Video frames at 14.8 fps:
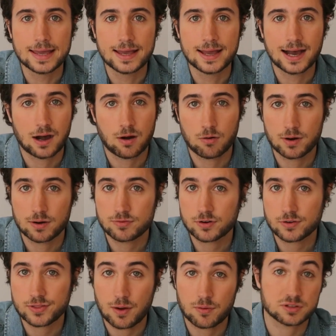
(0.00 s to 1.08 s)
However,
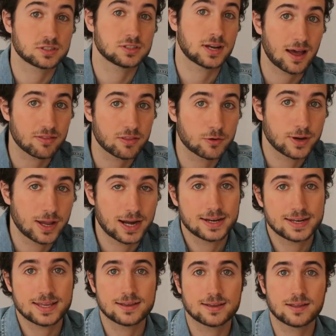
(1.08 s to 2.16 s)
that was not the
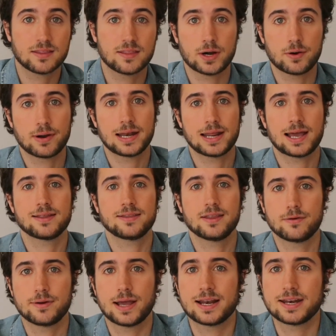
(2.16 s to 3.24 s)
reality. The
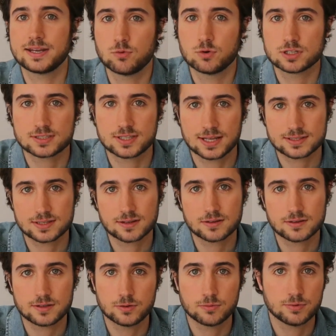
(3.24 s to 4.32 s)
reality was that
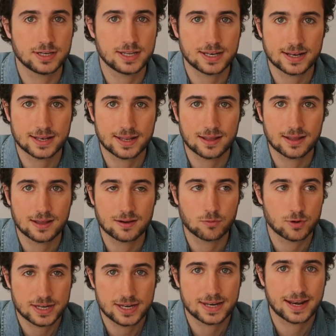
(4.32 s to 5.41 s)
we needed
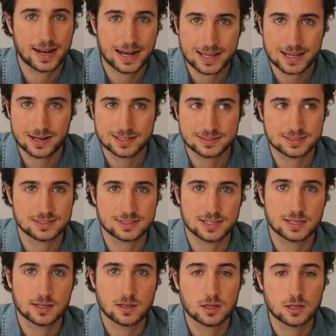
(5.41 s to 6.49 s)
a legal
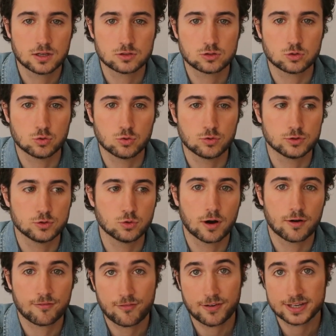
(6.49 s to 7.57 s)
entity to do
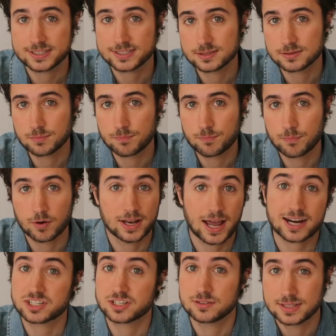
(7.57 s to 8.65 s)
our first
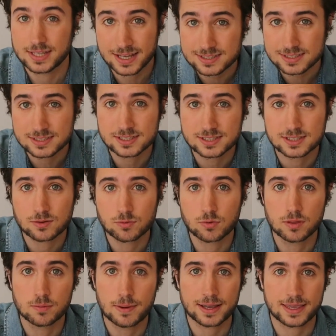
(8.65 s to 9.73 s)
production tests with
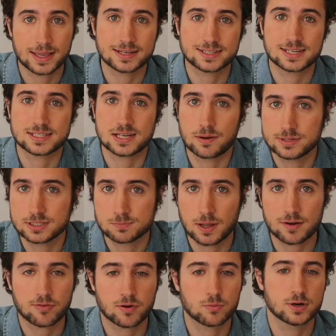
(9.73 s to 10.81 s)
the banking as a service
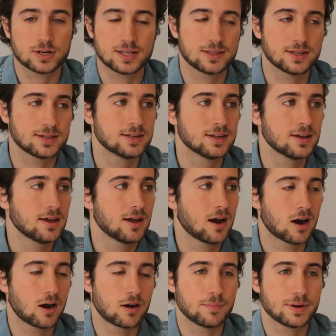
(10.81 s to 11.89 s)
platform. We needed
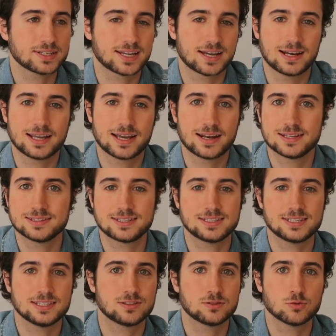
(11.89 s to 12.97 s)
our Mexican legal
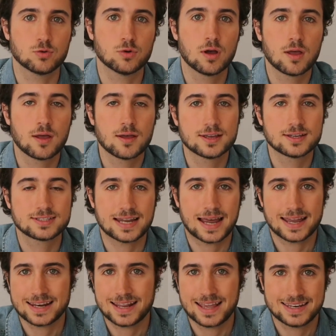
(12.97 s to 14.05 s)
entity to
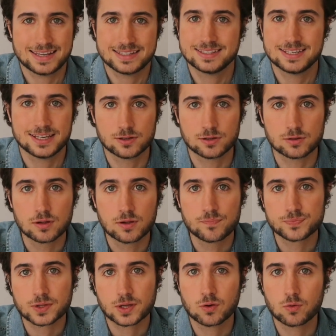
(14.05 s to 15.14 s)
sign any deal
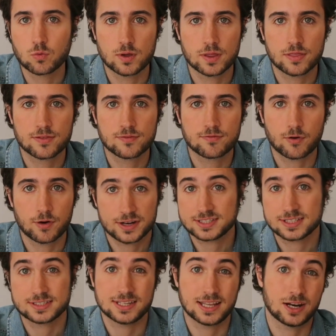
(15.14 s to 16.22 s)
with, for
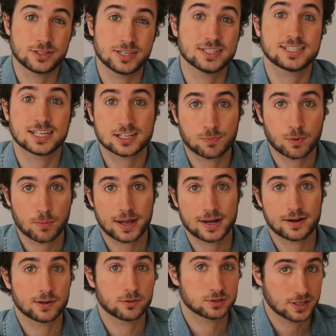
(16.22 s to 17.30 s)
instance, the logistics
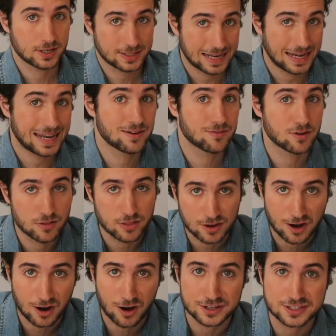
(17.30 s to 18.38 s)
provider that was going to deliver the
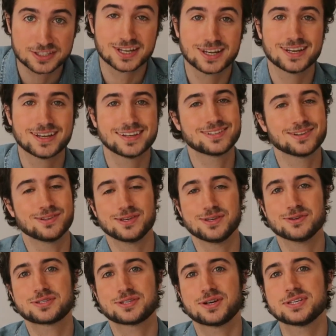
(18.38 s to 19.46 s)
cards to the
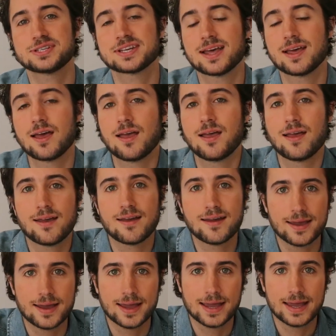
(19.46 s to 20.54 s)
users,
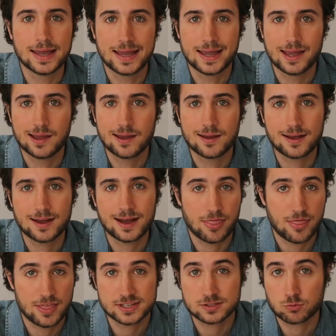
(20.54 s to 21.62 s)

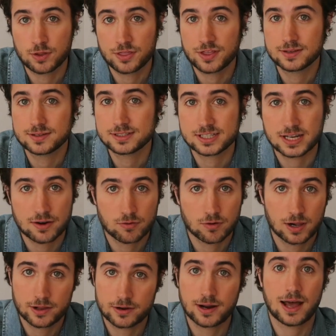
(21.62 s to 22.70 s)
and this with
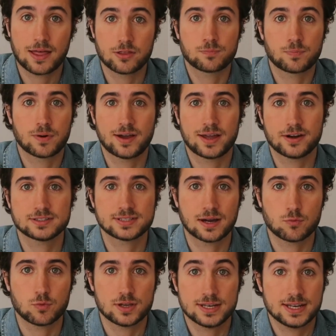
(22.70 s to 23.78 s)
several other providers
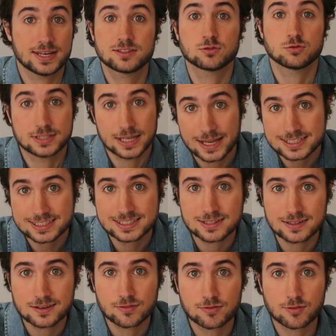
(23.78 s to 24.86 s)
that we needed to test,
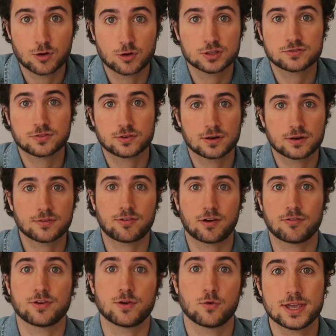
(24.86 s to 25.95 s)
of course, for a
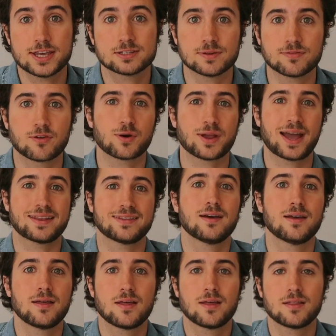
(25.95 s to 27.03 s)
few weeks before we had
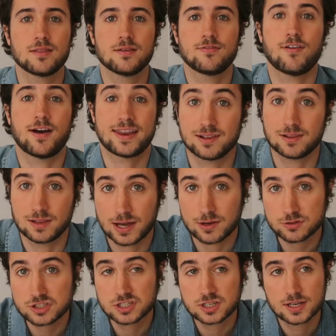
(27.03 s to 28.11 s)
the final
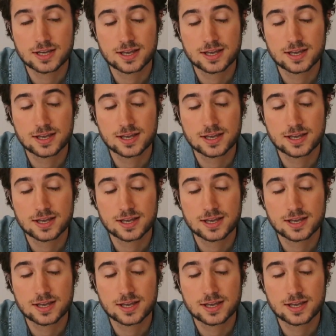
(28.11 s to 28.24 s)
launch.